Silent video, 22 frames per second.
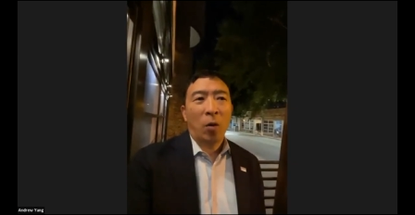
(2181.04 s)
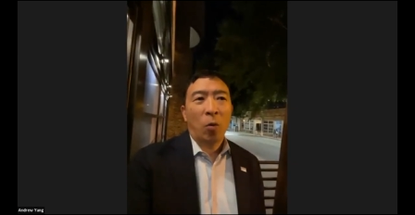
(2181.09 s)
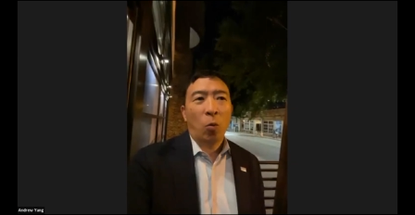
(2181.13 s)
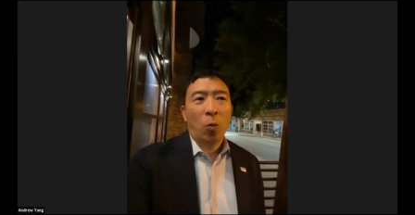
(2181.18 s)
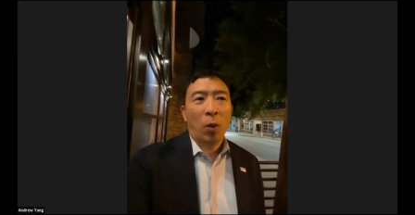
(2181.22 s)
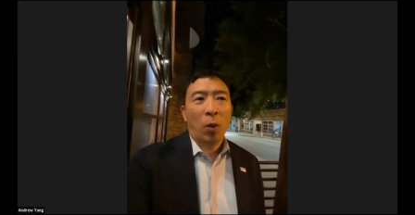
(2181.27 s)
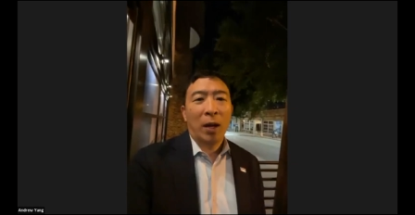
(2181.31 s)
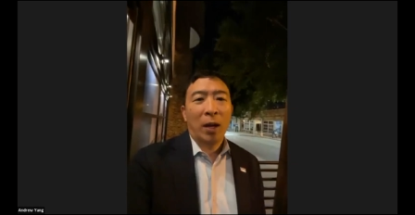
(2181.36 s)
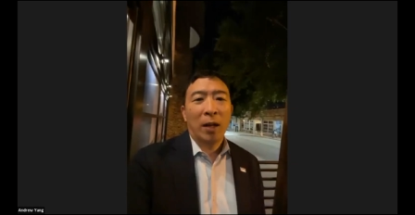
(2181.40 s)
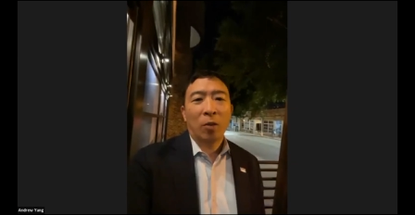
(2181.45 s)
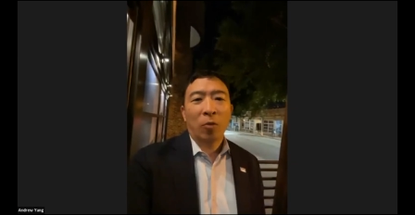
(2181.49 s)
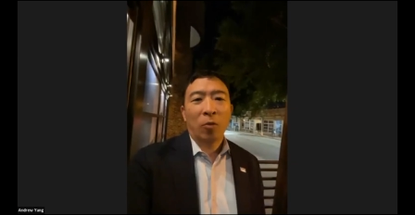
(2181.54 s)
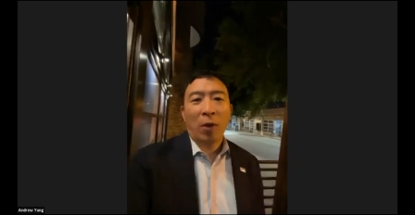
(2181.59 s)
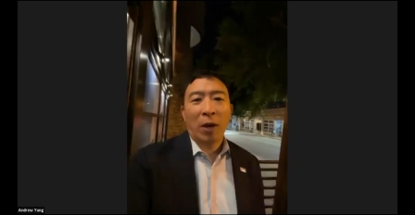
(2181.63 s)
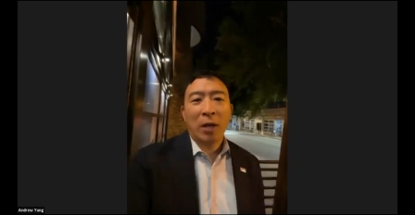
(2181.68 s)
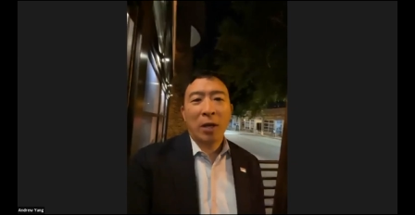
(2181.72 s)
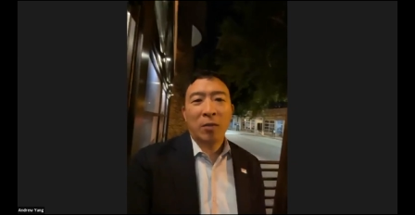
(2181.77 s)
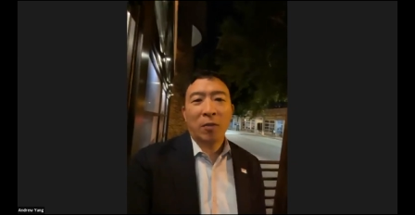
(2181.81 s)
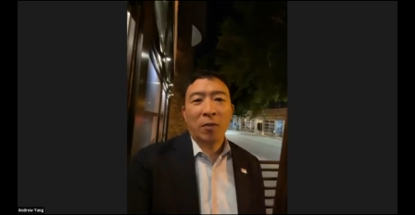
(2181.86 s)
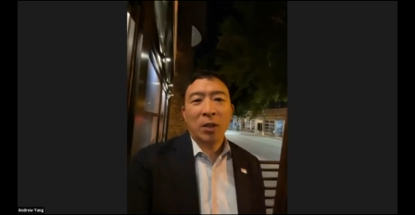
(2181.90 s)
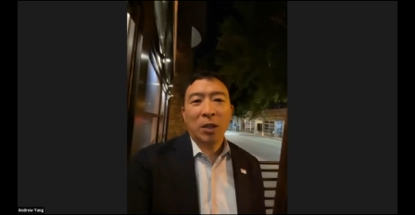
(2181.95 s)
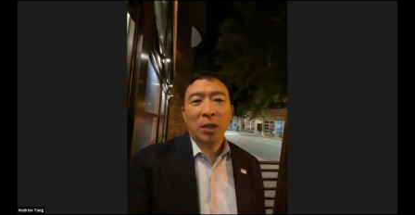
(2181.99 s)
while the
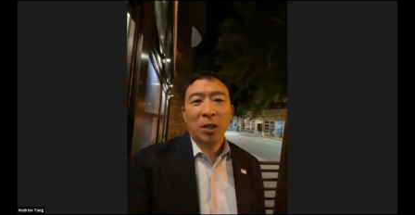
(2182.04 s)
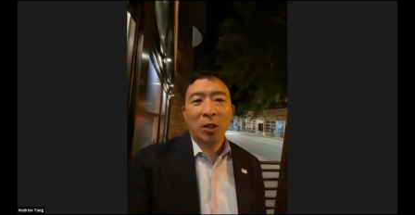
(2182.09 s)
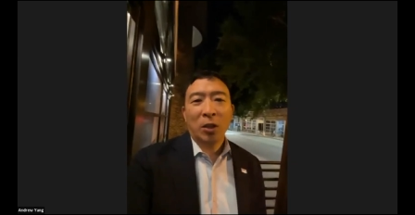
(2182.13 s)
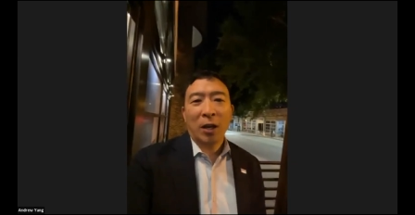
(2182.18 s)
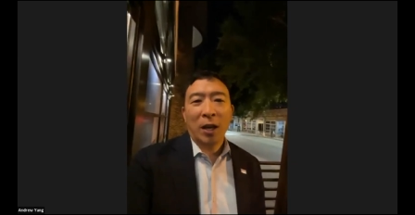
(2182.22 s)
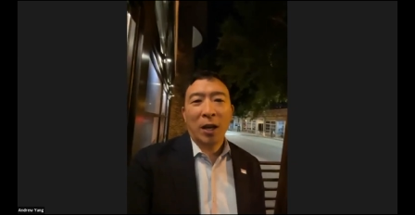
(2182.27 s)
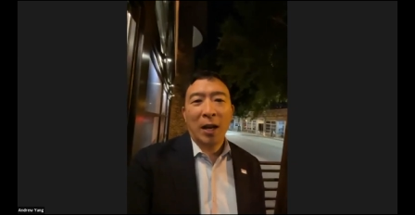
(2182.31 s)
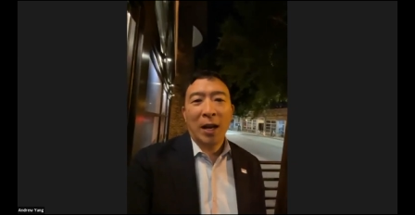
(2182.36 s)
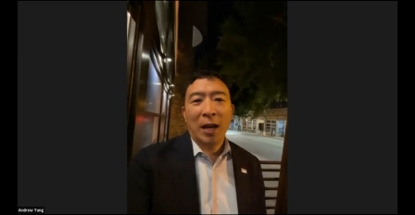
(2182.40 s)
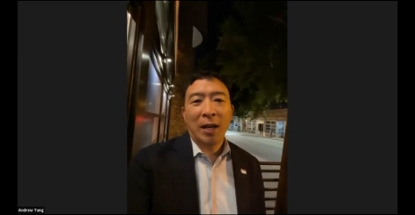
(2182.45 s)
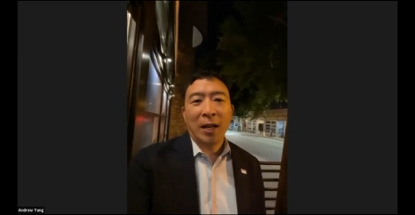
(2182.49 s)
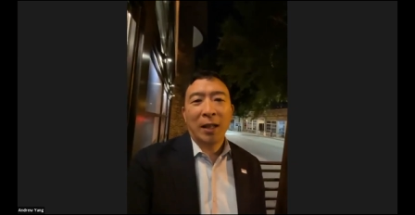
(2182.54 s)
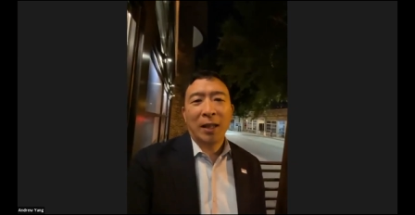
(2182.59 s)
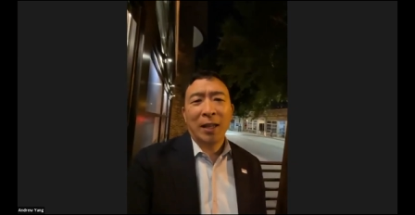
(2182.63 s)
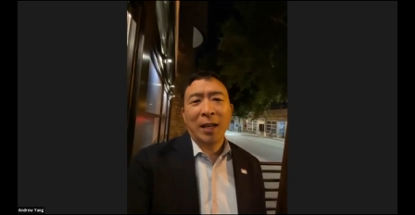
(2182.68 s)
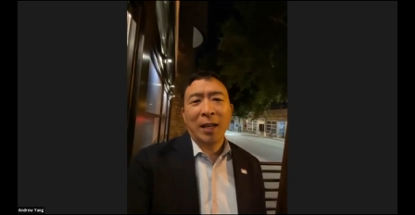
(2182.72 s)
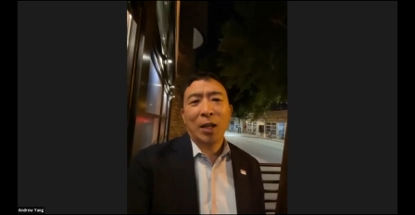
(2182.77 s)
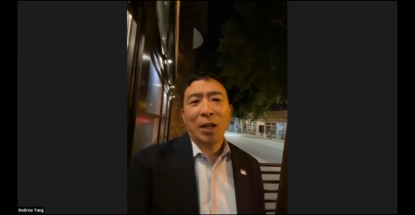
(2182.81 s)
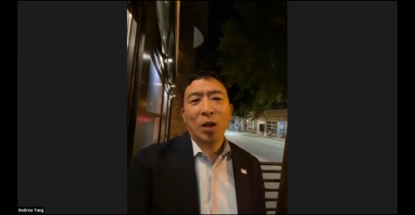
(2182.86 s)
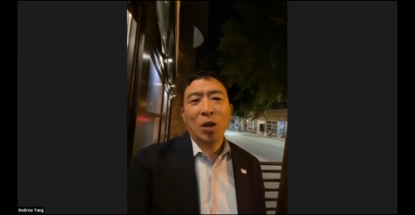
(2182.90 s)
rest of us look on and think,